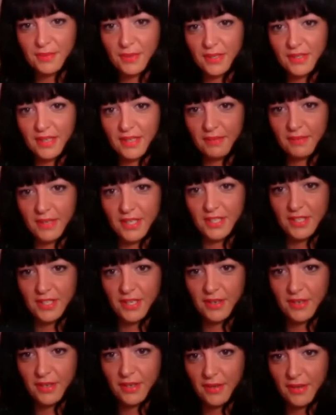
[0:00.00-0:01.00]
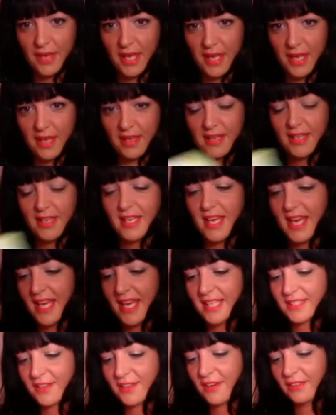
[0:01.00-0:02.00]
one that I'm going to show you here
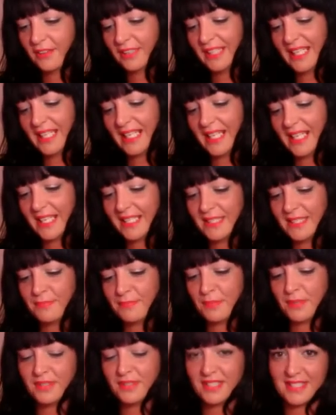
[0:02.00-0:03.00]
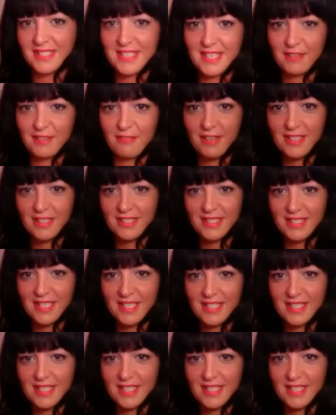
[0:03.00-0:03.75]
is called Lily's Beauty Secrets,